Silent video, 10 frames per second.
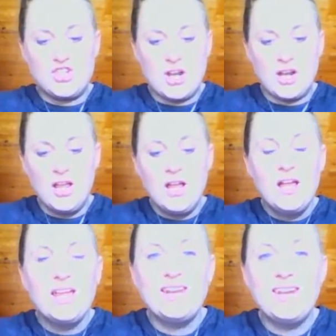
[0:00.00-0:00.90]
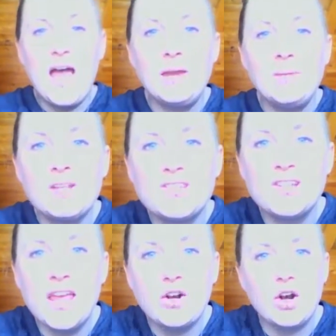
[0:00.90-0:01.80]
ching, ching. 9
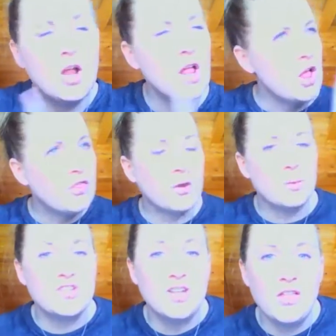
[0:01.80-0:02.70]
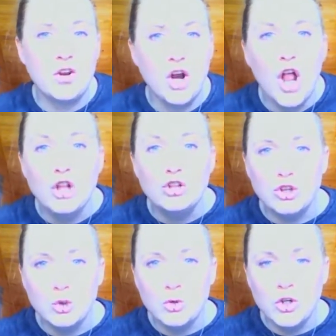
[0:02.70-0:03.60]
months later, there was another
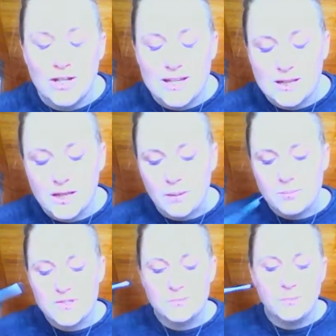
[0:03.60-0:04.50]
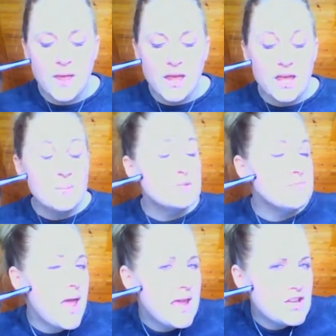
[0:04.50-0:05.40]
lunar eclipse.
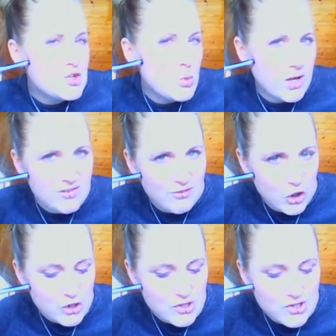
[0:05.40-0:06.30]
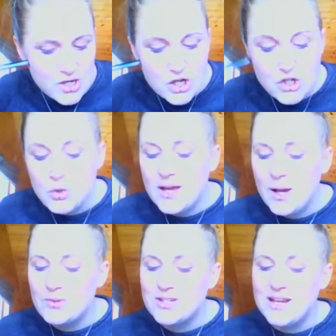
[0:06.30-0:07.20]
It was May 21st,
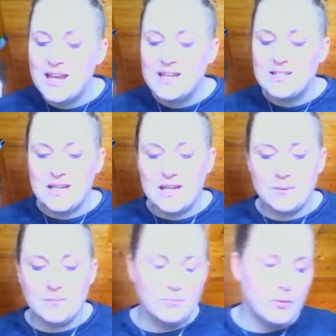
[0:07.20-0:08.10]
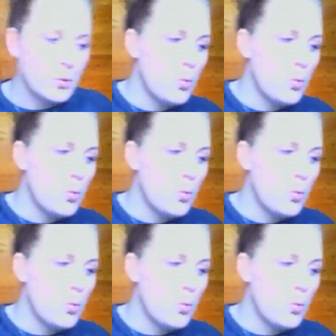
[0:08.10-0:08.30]
2018.